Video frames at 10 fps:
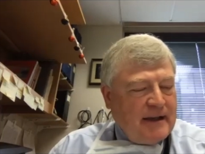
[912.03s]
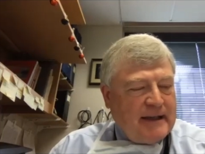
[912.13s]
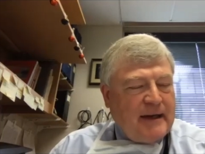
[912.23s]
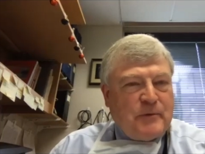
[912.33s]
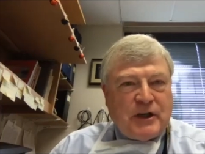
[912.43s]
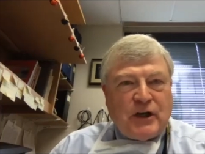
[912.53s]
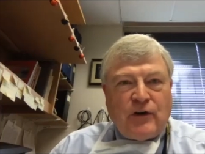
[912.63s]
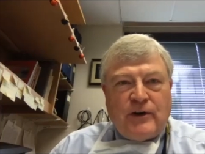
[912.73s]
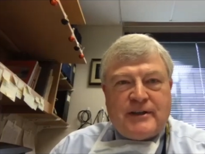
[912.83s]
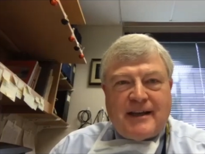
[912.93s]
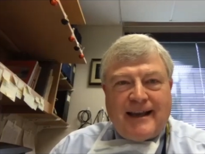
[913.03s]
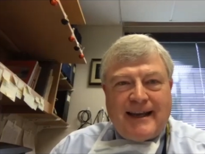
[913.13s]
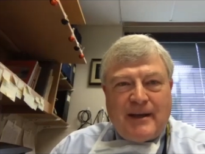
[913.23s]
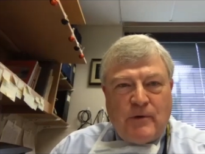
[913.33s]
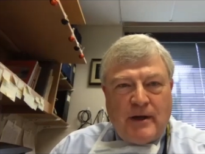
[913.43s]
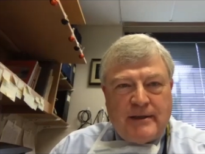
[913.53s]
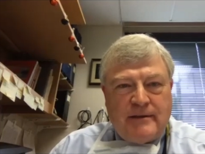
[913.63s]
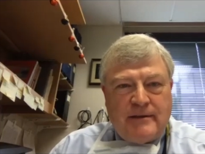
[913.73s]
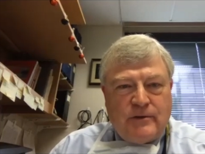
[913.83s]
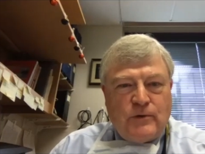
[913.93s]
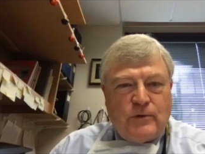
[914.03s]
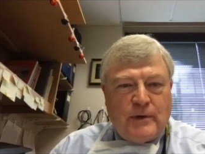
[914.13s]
And I would encourage anyone who